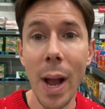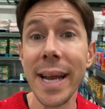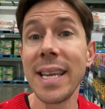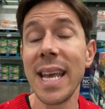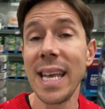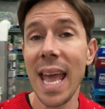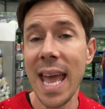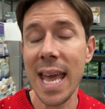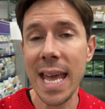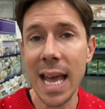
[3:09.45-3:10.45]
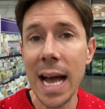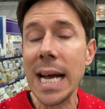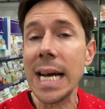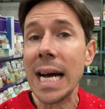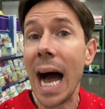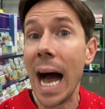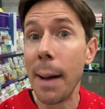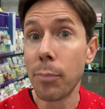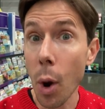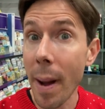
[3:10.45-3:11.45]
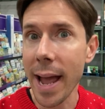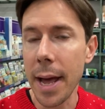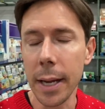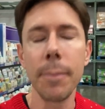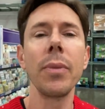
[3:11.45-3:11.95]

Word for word: I take a uh, probiotic.